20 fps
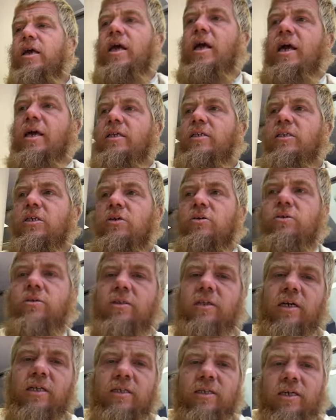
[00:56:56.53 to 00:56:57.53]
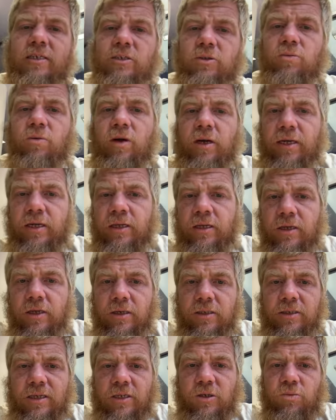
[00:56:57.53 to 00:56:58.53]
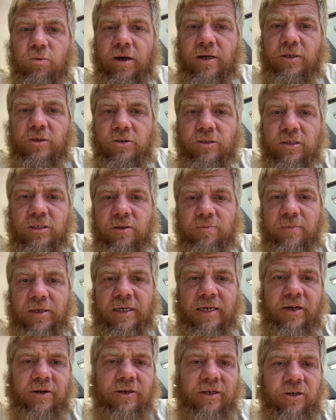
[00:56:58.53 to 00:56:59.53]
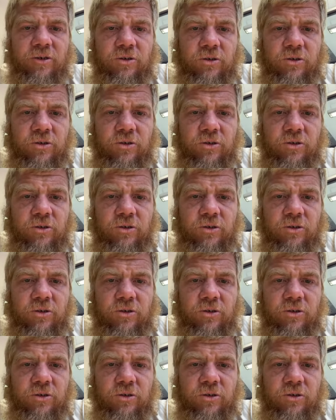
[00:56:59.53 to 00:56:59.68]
And so that that's why that's why you see me out here